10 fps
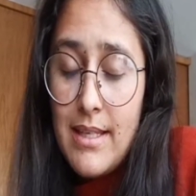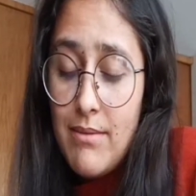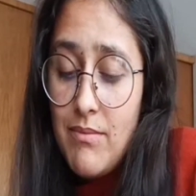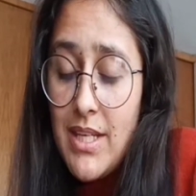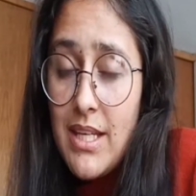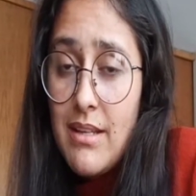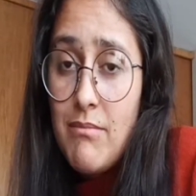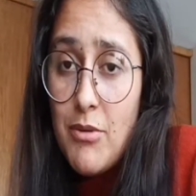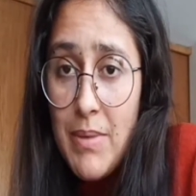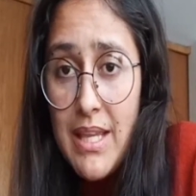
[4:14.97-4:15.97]
Even we
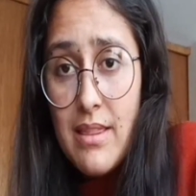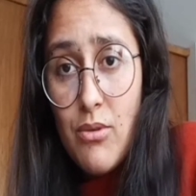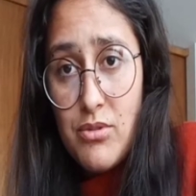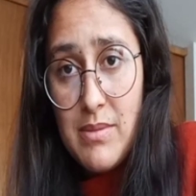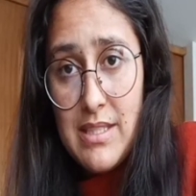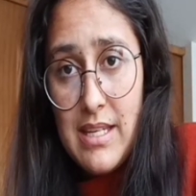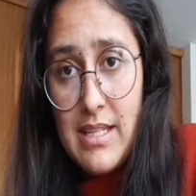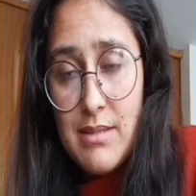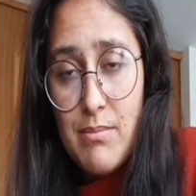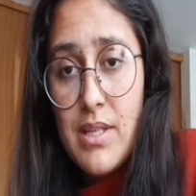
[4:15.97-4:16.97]
can repeat those
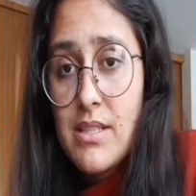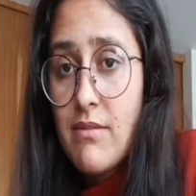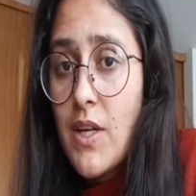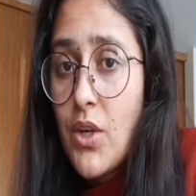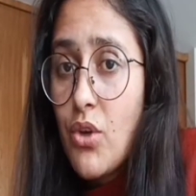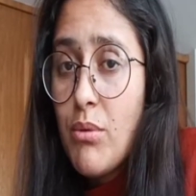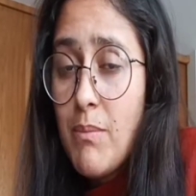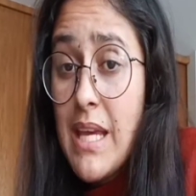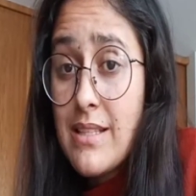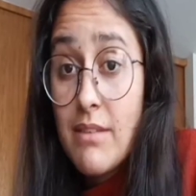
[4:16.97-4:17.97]
mistakes because we are human
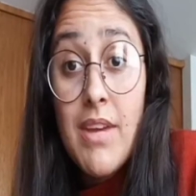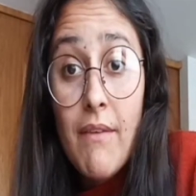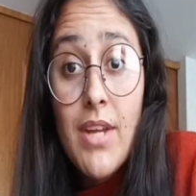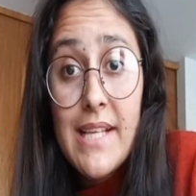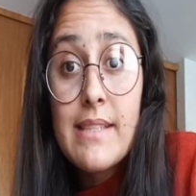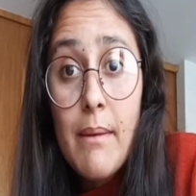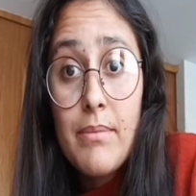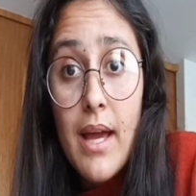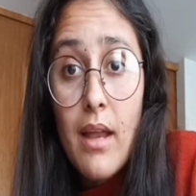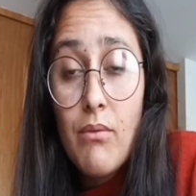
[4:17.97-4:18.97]
beings and we have to
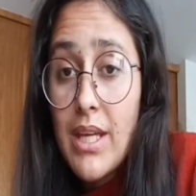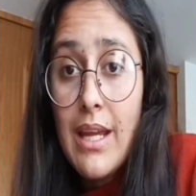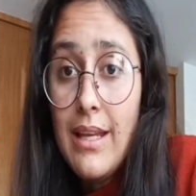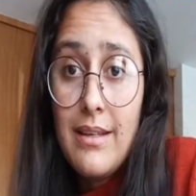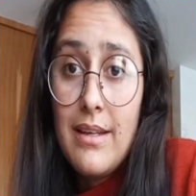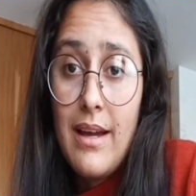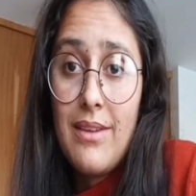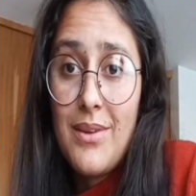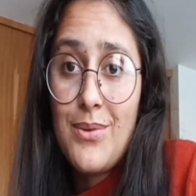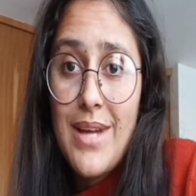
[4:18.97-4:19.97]
accept that. We can't deny
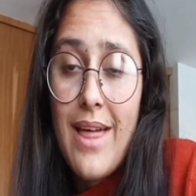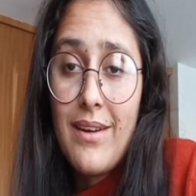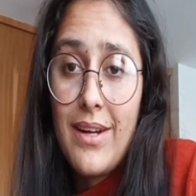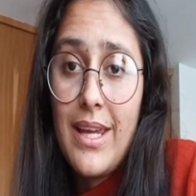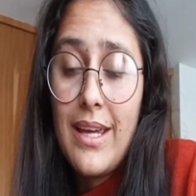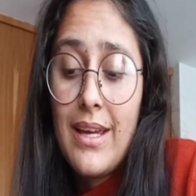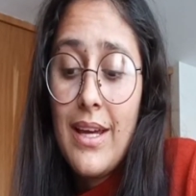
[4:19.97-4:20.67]
the reality.